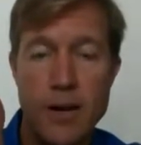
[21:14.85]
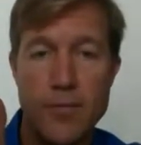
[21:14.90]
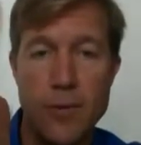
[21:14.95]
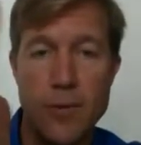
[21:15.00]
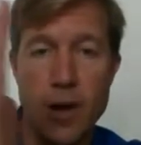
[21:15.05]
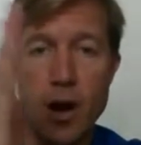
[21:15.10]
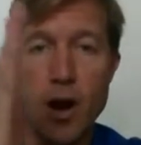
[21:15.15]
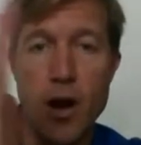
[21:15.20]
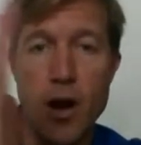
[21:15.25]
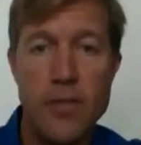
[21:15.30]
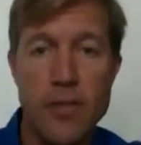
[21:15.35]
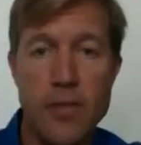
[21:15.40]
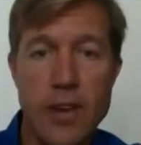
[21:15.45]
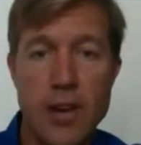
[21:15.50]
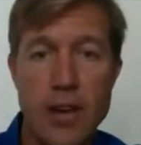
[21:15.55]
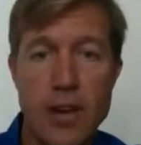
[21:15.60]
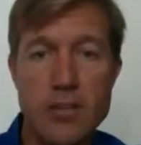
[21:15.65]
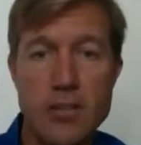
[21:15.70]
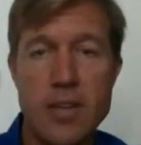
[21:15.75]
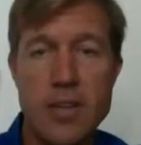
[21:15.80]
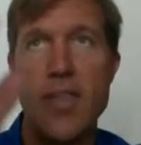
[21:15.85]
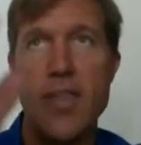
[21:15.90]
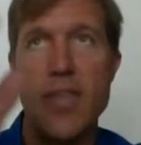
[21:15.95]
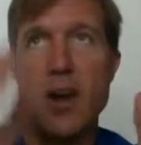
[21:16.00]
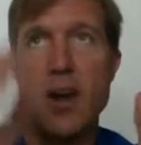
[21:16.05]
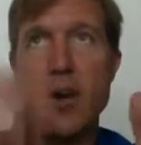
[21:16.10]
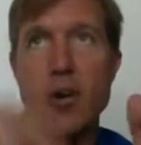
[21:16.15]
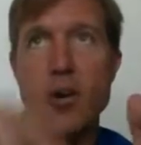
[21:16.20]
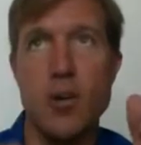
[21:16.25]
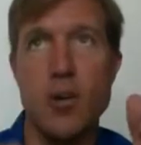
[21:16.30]
for all the videos, and
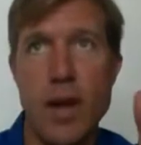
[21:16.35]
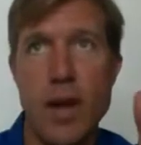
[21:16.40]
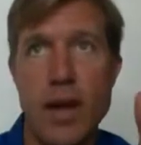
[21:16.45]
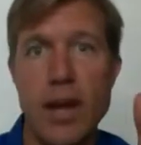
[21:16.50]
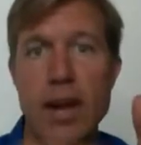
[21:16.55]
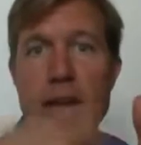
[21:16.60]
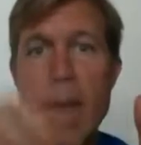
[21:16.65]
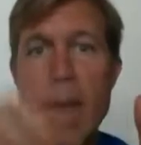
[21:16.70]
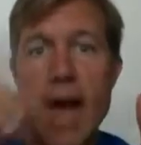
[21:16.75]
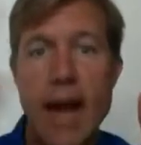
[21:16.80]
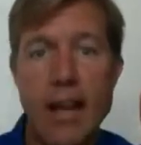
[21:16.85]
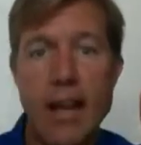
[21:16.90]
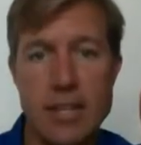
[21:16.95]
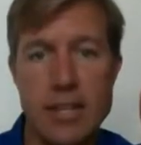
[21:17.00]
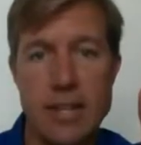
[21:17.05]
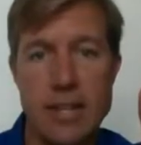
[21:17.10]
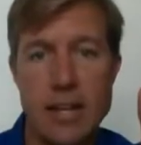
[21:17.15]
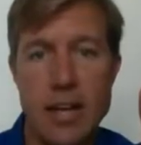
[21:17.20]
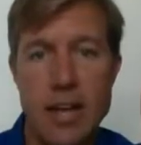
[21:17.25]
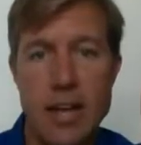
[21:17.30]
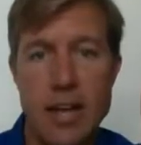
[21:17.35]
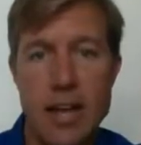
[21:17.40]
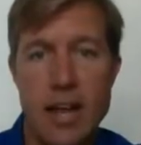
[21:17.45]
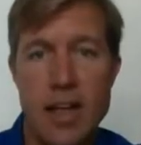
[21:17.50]
then I'll create an exit